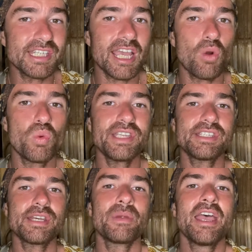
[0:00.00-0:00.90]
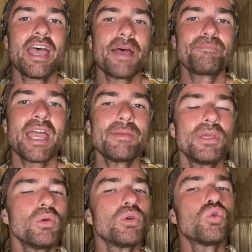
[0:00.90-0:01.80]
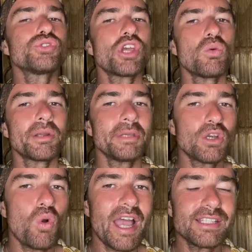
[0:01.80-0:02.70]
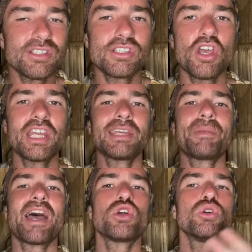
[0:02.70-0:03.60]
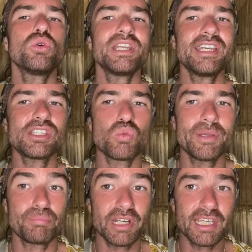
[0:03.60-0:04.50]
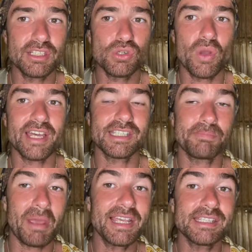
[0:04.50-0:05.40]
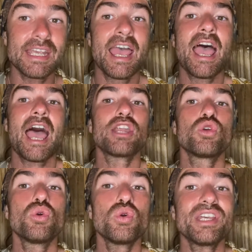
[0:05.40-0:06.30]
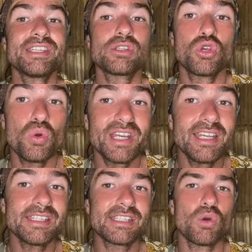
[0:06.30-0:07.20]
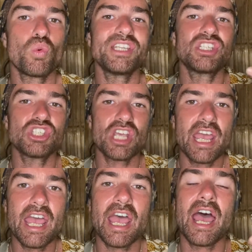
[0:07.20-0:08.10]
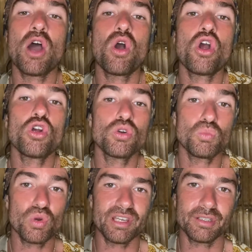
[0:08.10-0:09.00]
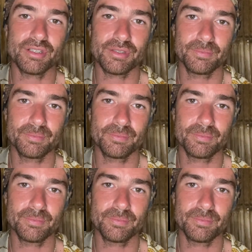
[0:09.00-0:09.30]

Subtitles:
our wisdom, and maybe we also want to be quite discerning about who it is we bring into our space and who it is that we share our home with.